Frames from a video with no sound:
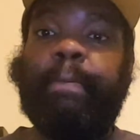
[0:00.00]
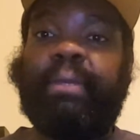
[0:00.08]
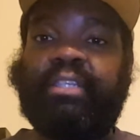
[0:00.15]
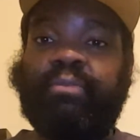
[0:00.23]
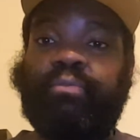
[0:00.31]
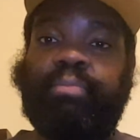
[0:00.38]

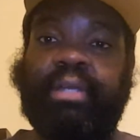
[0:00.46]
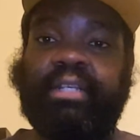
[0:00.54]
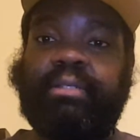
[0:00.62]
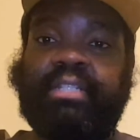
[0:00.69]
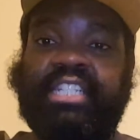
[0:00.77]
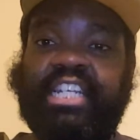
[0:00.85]

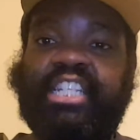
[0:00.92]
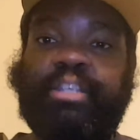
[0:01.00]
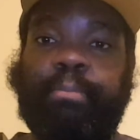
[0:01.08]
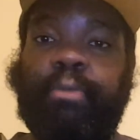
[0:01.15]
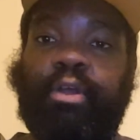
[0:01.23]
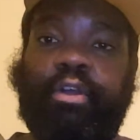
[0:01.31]
But since
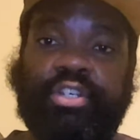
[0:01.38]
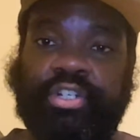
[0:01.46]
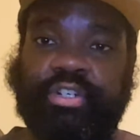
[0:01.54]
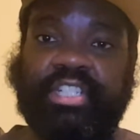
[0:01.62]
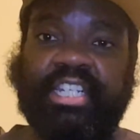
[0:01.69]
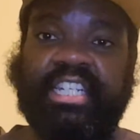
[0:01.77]
the
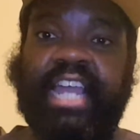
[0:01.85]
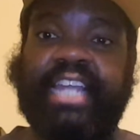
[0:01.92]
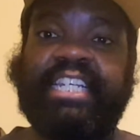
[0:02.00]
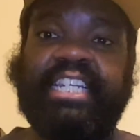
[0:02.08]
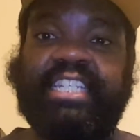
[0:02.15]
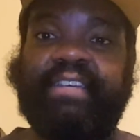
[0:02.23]
merger, since the
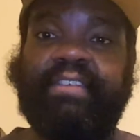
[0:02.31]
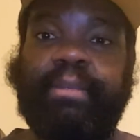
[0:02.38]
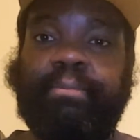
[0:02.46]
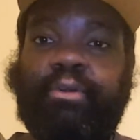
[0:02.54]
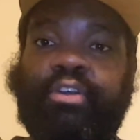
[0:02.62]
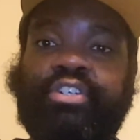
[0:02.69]

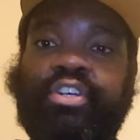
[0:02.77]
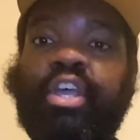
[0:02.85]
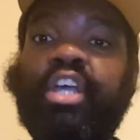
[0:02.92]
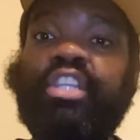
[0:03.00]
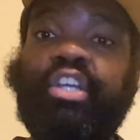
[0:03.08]
1970 merger,